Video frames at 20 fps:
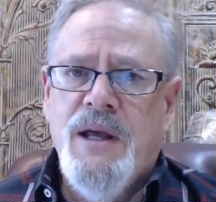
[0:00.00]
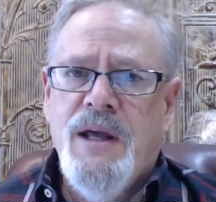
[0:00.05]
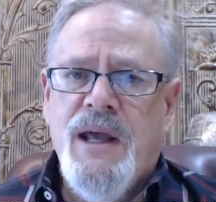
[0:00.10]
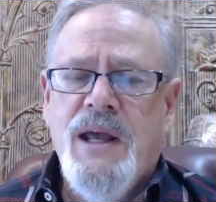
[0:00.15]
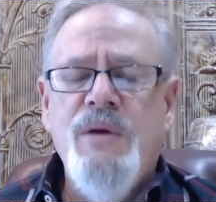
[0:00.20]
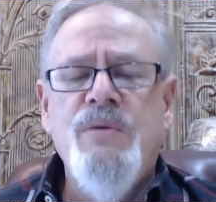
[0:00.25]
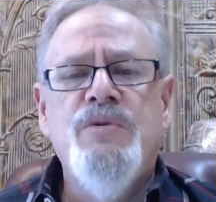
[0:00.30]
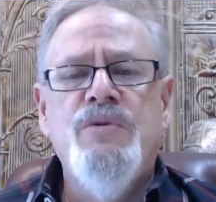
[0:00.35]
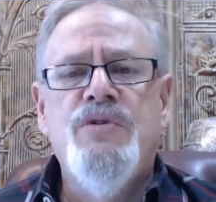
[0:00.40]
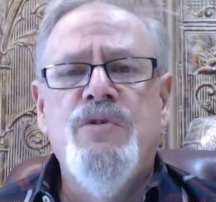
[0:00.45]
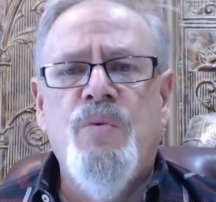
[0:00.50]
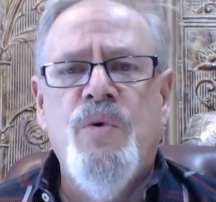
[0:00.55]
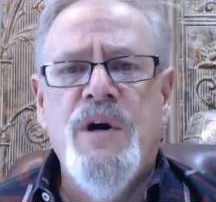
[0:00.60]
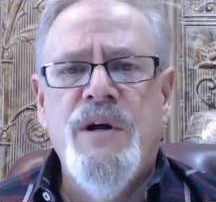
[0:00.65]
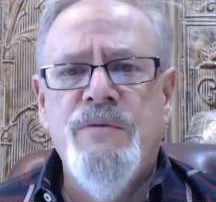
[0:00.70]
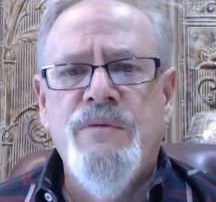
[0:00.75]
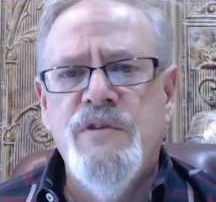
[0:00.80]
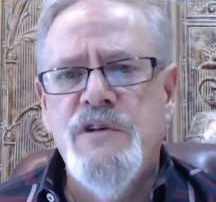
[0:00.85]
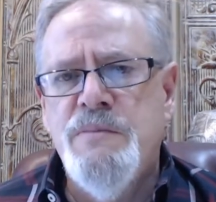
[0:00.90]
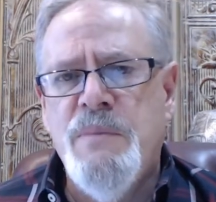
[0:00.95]
He was the
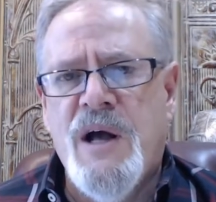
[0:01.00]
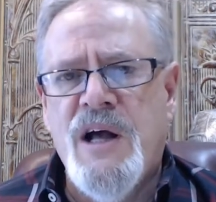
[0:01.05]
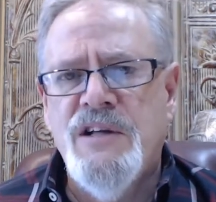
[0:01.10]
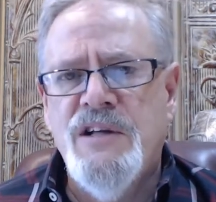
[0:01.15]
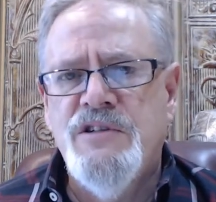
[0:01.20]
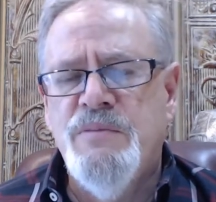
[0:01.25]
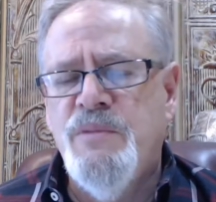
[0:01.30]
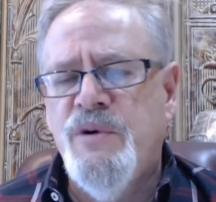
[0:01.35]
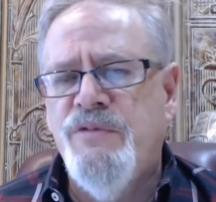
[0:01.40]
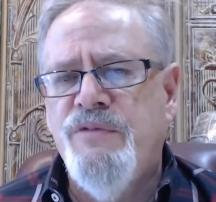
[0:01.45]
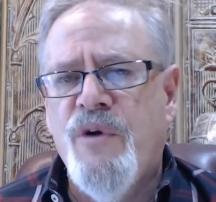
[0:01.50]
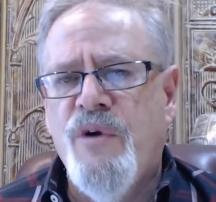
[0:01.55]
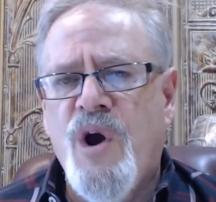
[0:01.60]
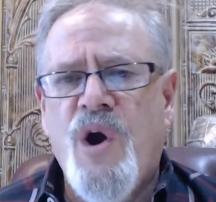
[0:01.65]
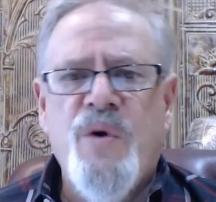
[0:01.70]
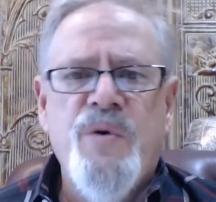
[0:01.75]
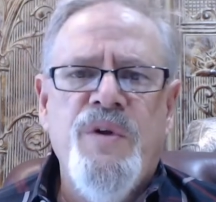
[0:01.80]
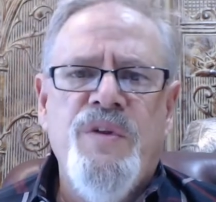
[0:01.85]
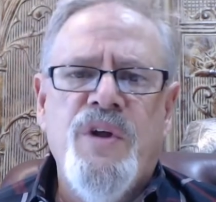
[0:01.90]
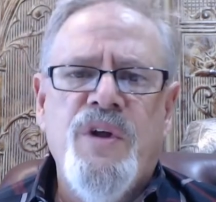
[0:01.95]
one responsible for
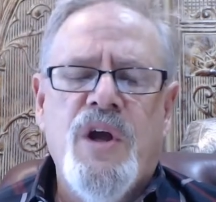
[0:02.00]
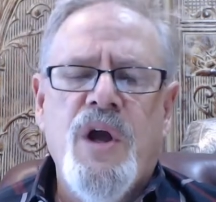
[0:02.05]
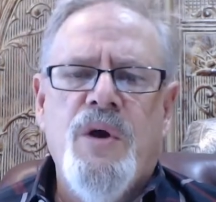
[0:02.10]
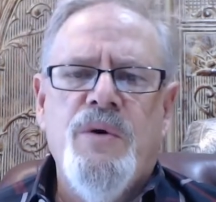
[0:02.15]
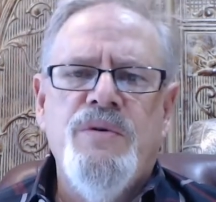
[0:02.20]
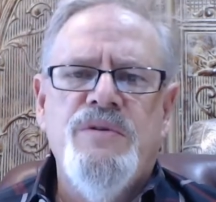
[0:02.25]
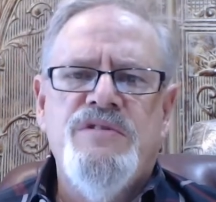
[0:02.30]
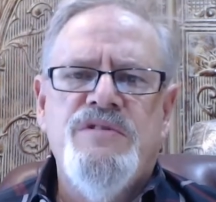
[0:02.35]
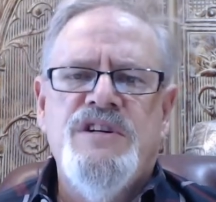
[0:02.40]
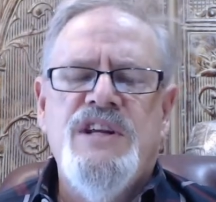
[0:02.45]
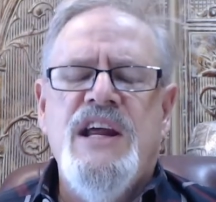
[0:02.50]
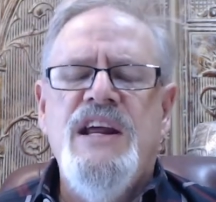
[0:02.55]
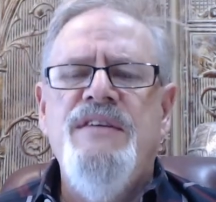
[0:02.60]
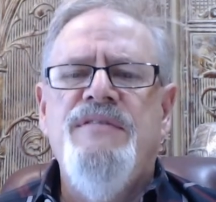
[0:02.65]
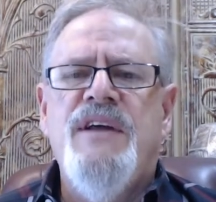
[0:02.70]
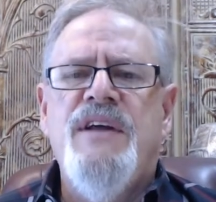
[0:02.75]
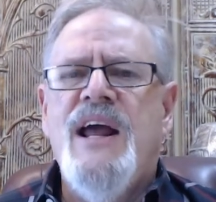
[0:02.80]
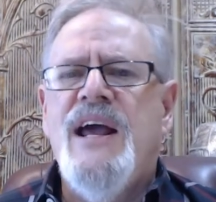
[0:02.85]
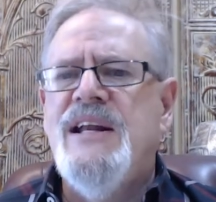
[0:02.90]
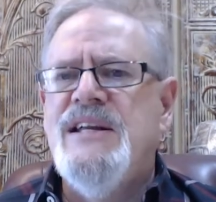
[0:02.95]
holding the coat of
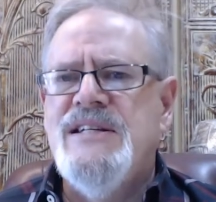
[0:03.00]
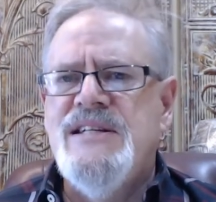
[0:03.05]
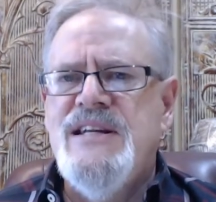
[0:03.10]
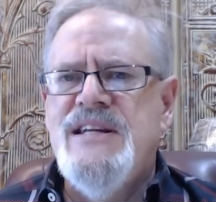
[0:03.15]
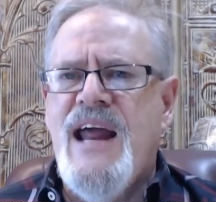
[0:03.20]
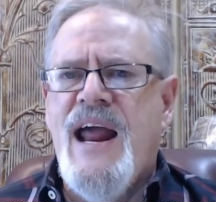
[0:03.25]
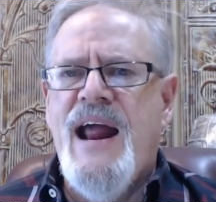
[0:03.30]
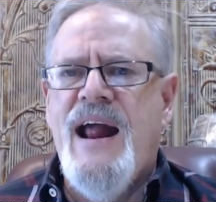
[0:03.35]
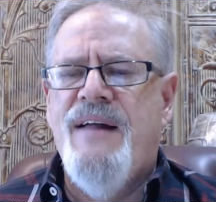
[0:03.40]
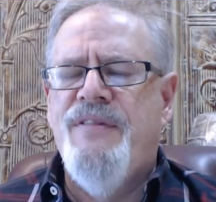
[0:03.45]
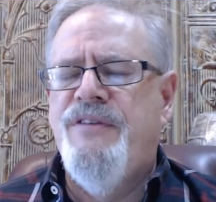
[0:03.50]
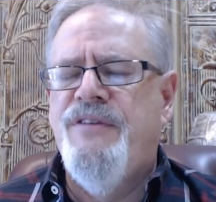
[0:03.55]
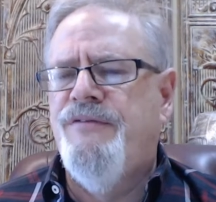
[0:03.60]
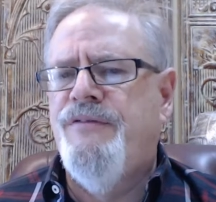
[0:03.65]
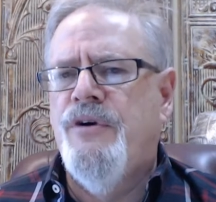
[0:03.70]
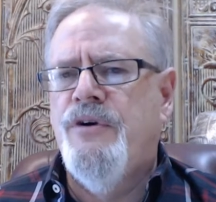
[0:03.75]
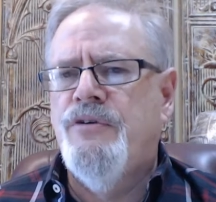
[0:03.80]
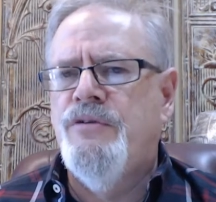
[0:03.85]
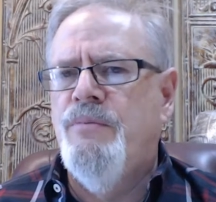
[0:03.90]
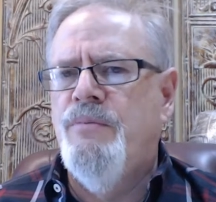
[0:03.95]
Stephen at his death,
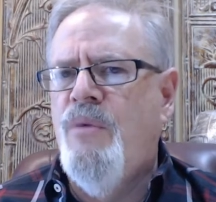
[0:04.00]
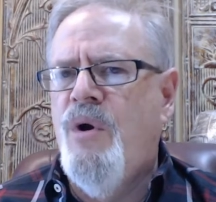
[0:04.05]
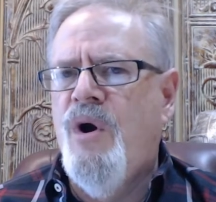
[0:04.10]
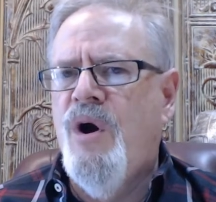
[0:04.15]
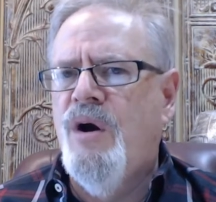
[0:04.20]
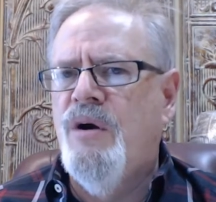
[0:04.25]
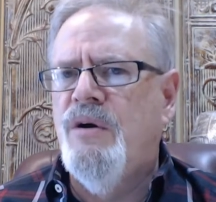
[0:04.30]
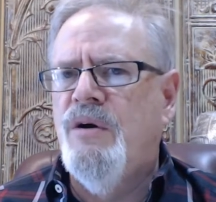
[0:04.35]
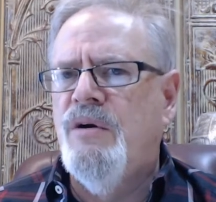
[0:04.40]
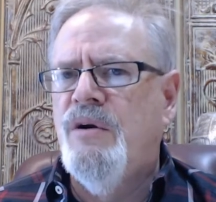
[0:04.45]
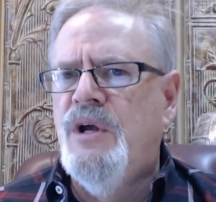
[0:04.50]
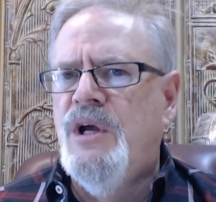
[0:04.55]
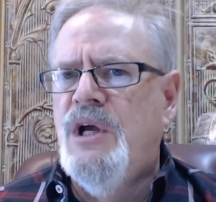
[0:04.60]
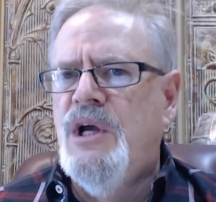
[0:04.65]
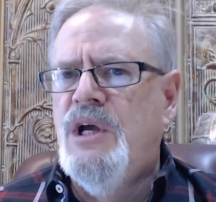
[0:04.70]
first martyr.